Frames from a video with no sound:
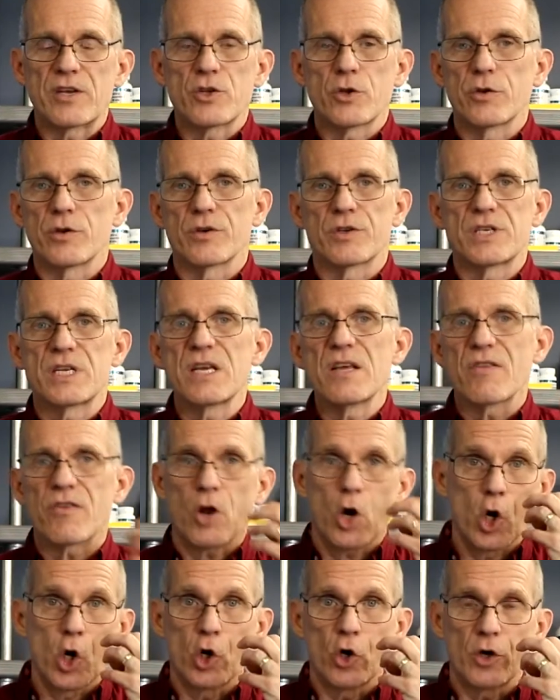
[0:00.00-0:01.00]
till your teeth
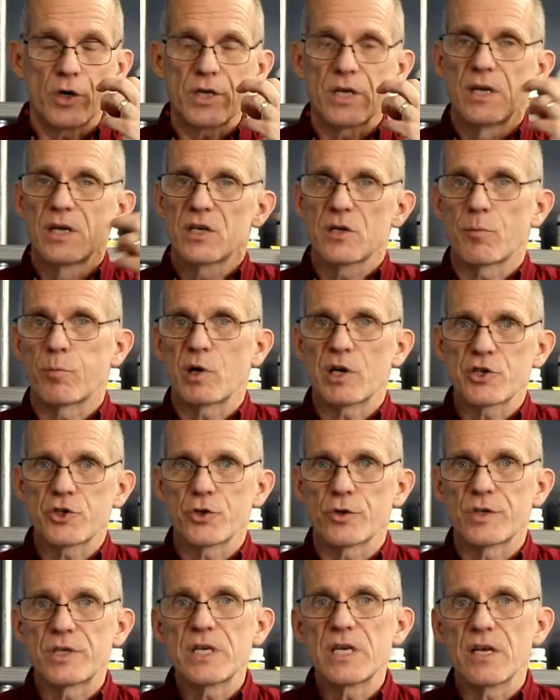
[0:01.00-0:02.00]
hurt to brush
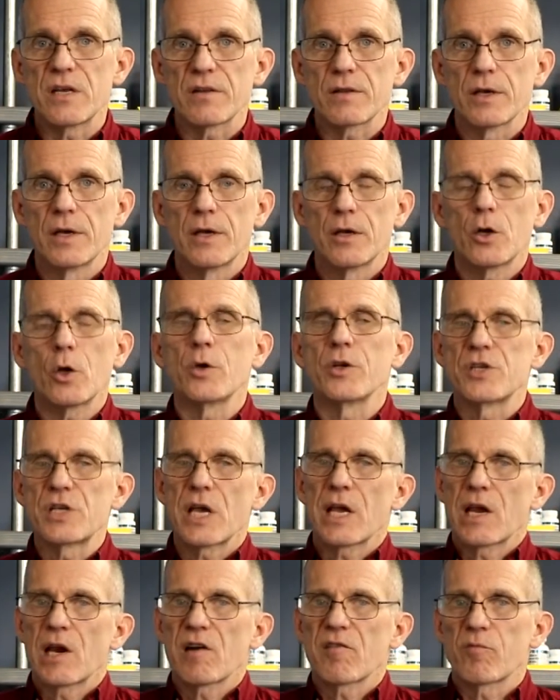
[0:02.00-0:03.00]
your teeth. No, you
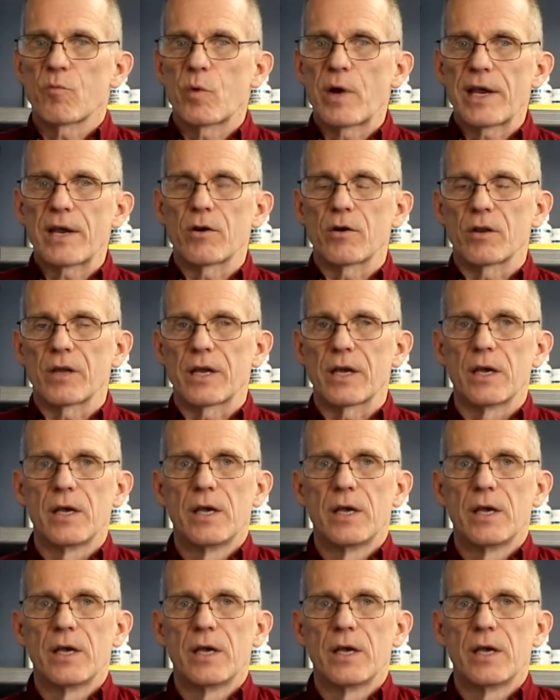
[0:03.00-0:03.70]
take care of them regularly.